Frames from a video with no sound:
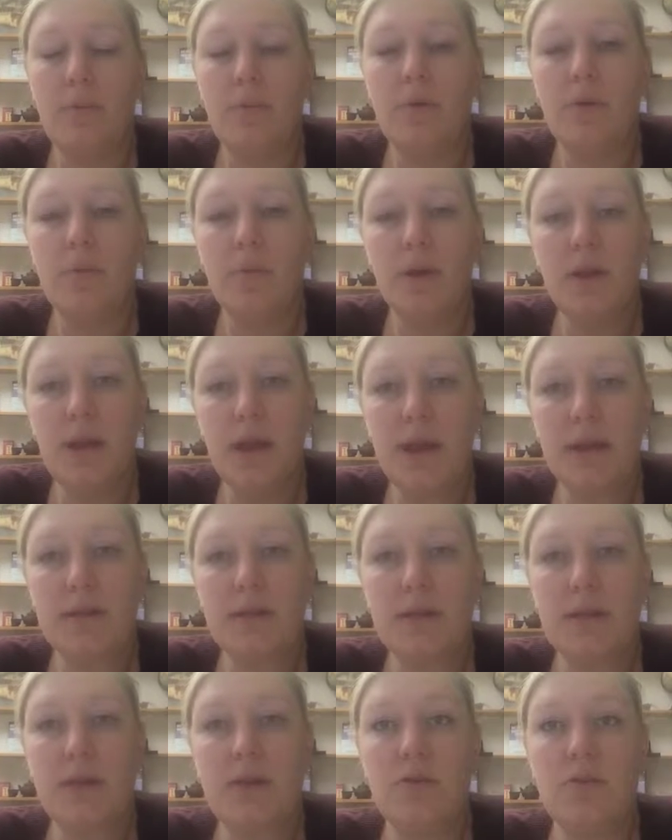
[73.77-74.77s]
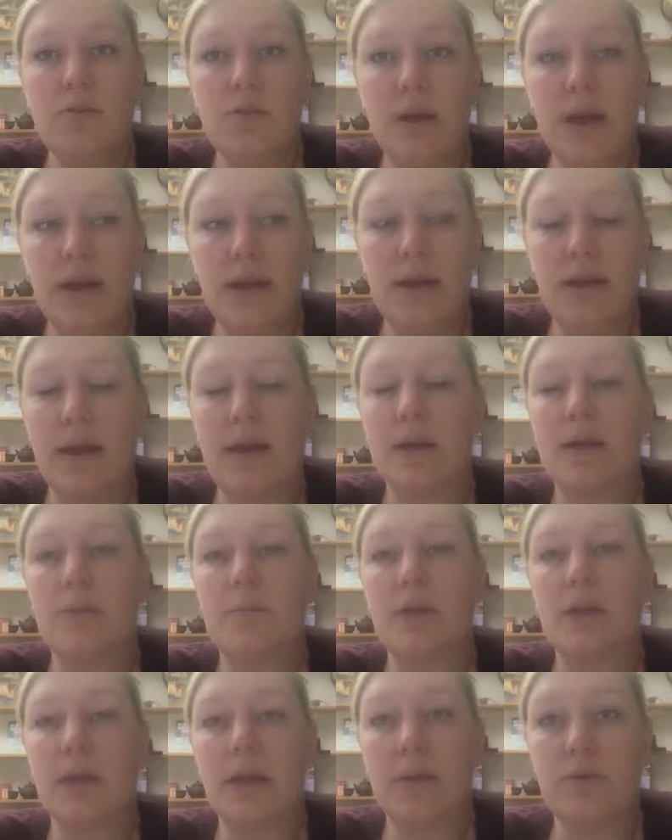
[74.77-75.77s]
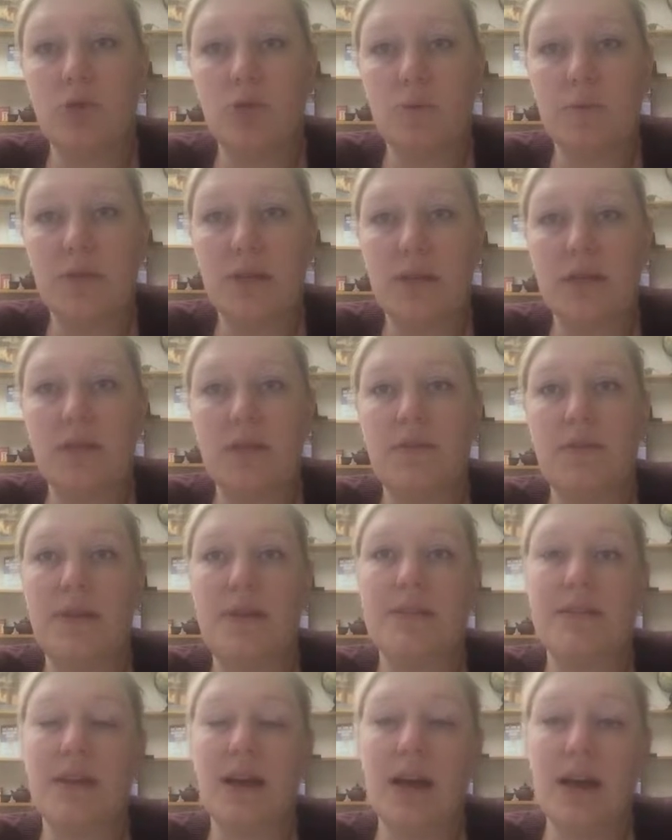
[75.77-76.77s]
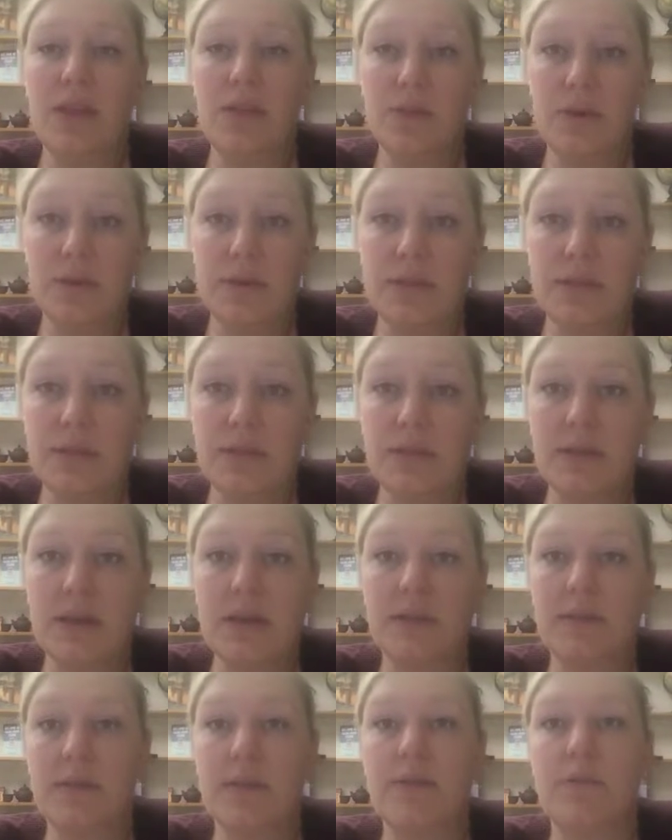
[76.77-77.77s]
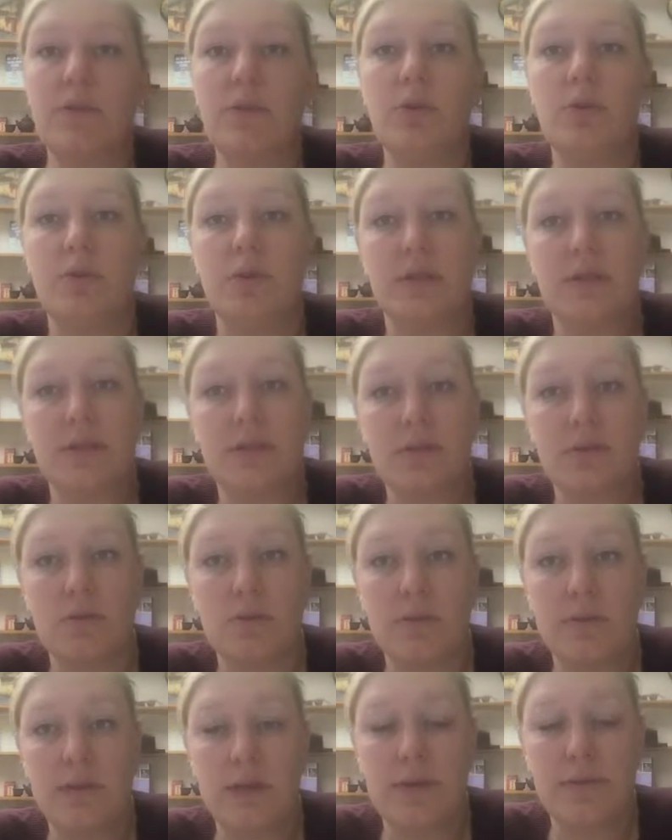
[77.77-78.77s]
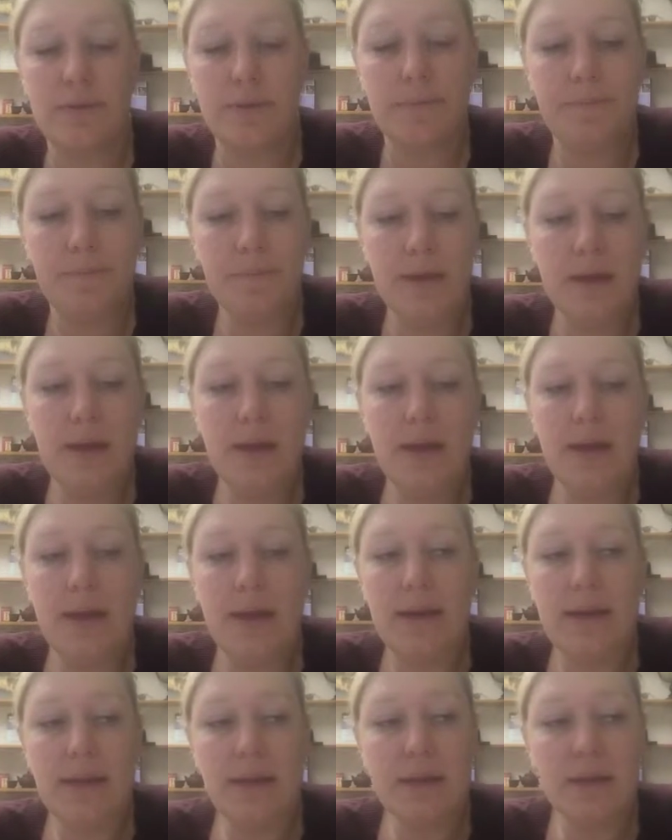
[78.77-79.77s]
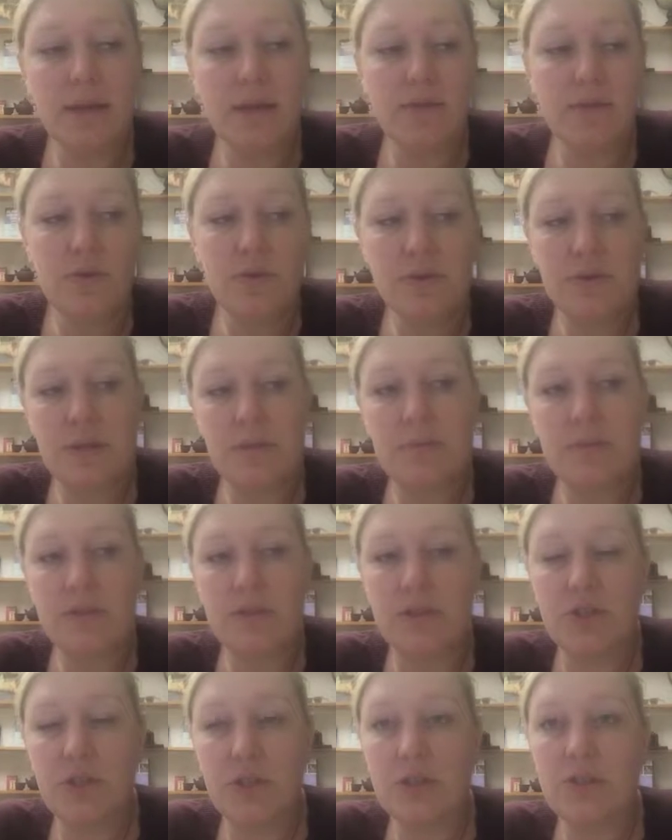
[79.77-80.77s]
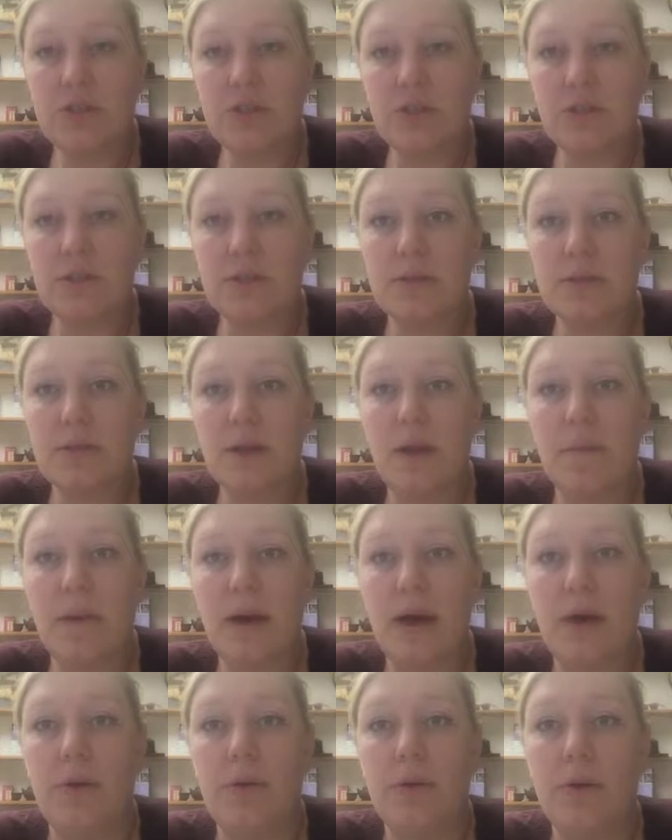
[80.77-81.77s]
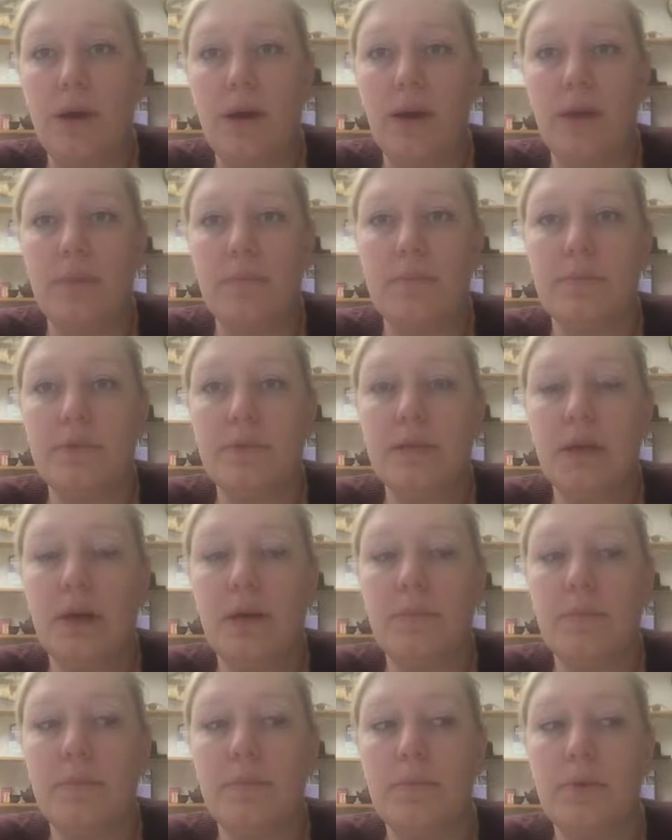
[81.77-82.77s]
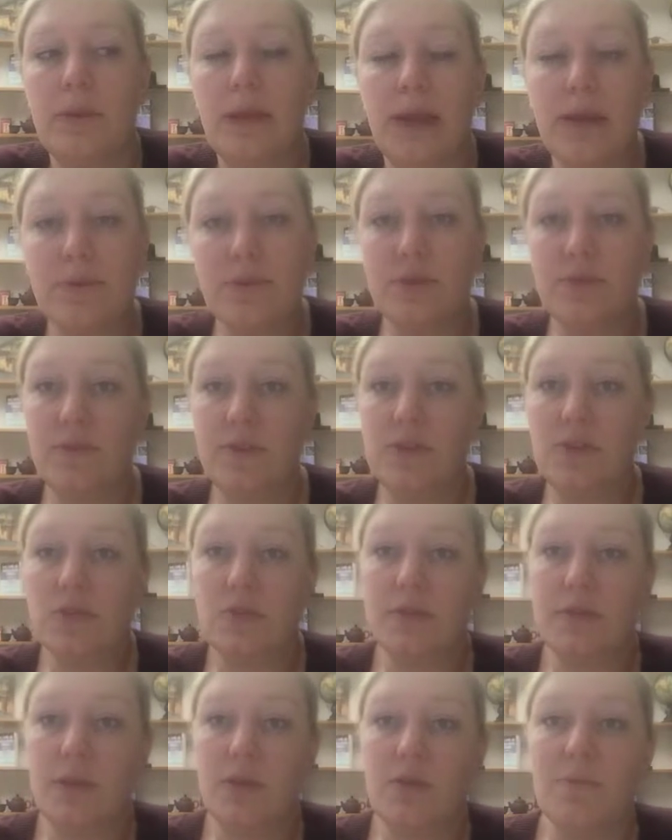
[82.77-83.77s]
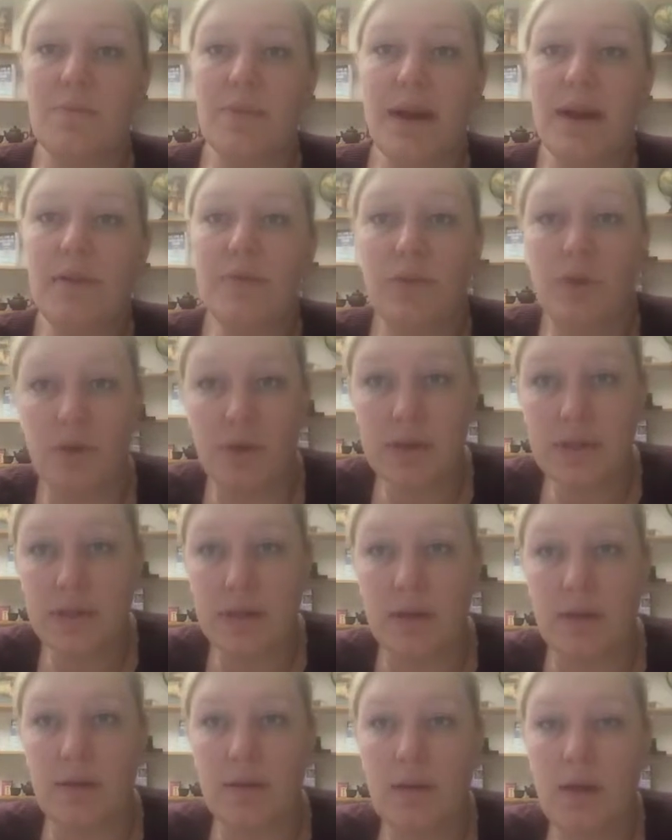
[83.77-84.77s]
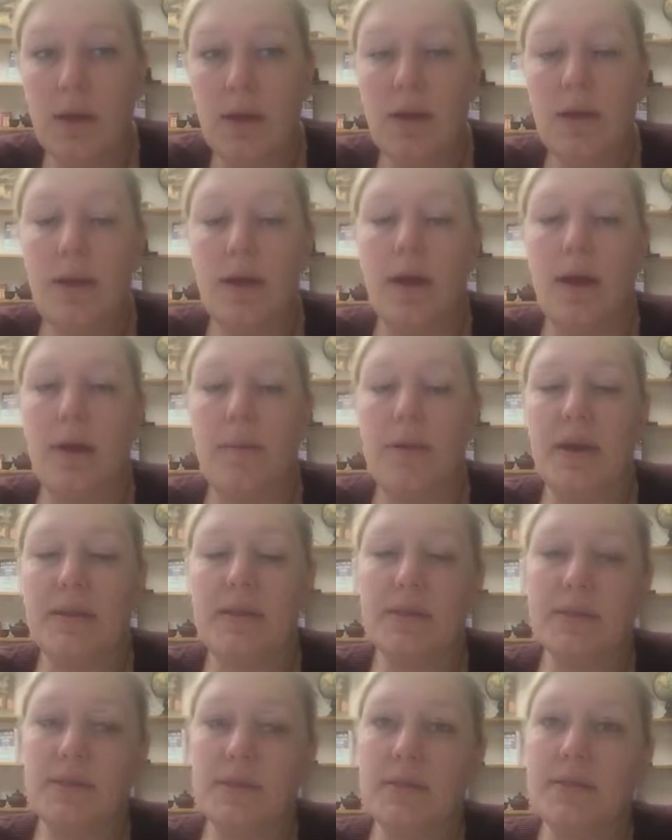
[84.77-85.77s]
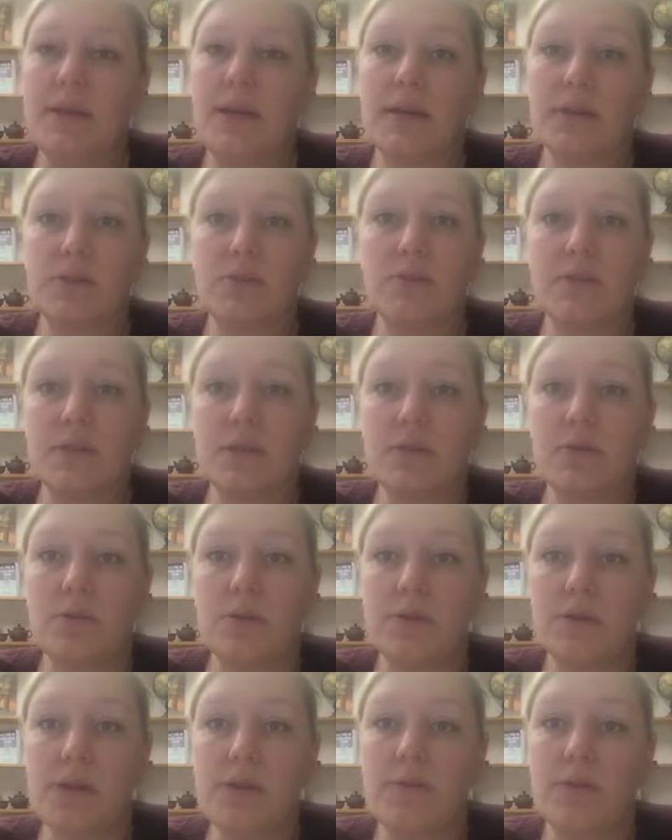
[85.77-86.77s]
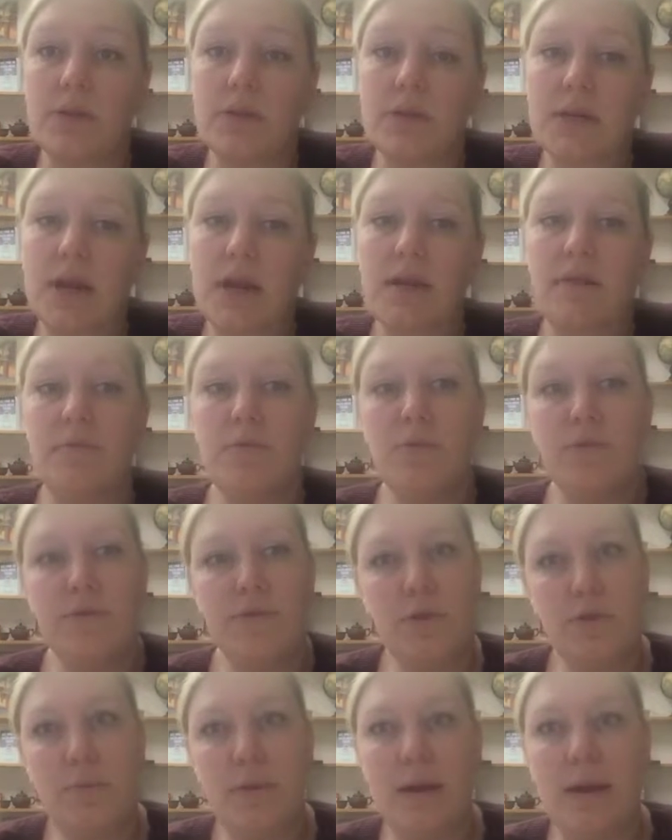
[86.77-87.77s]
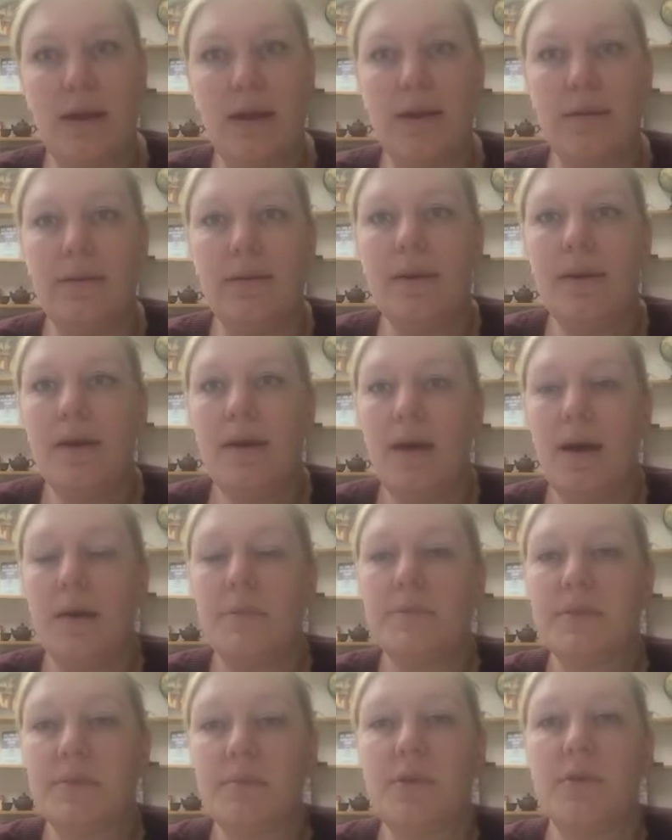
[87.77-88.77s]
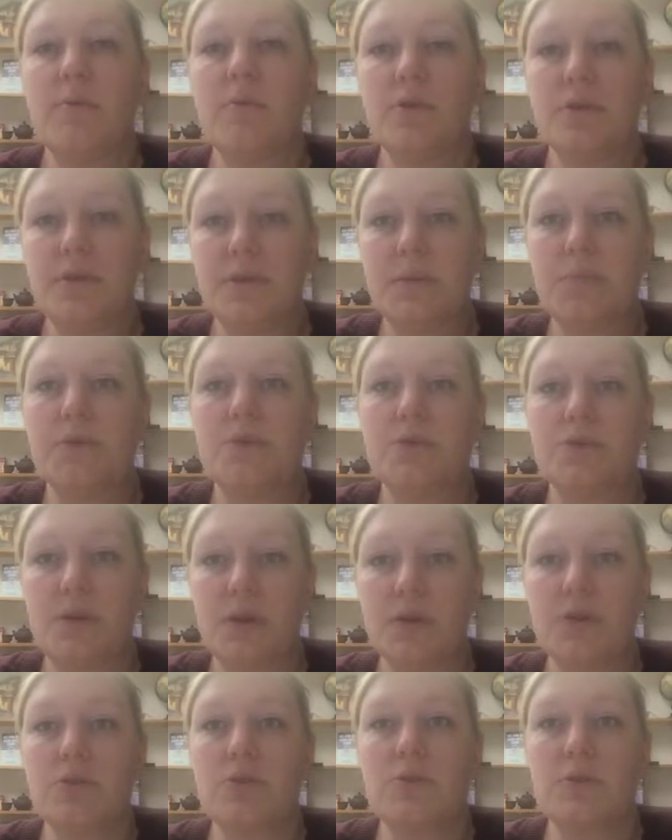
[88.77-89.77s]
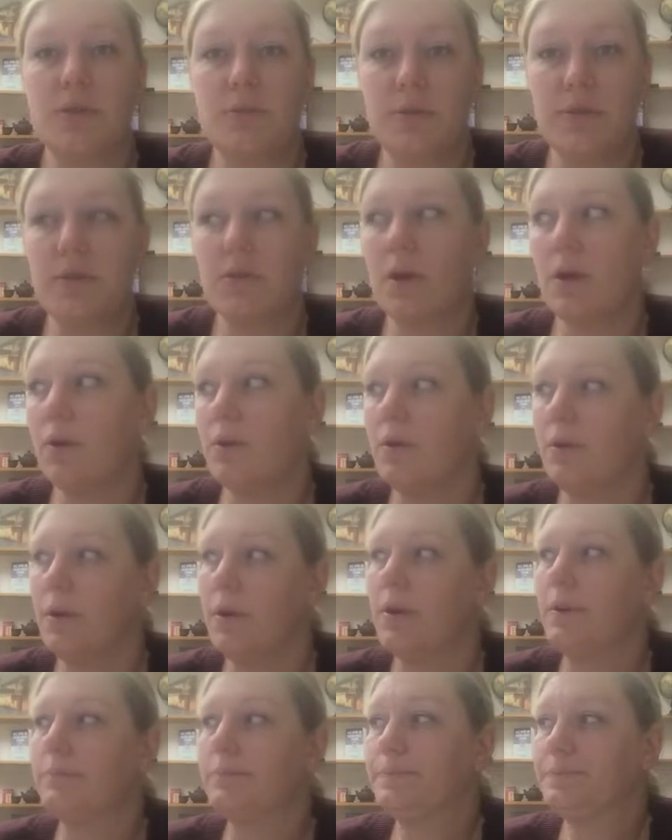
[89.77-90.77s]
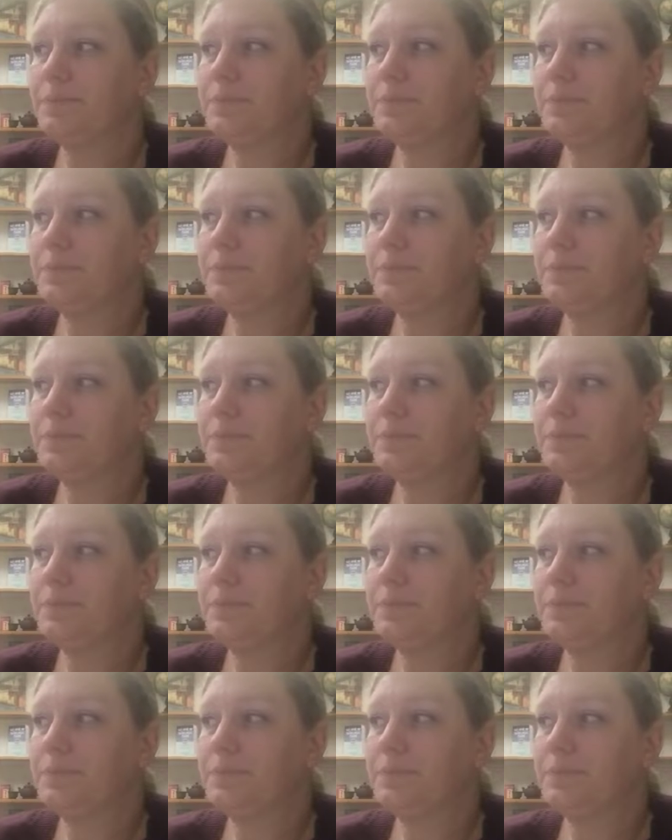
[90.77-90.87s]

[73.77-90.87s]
We will ask that you write an academic language objective that is either at the syntax level or the discourse level. And I'd like to give you some suggestions about some language features that you might focus on at the syntax or discourse level to kind of move you beyond some of the more simple structures that we saw earlier.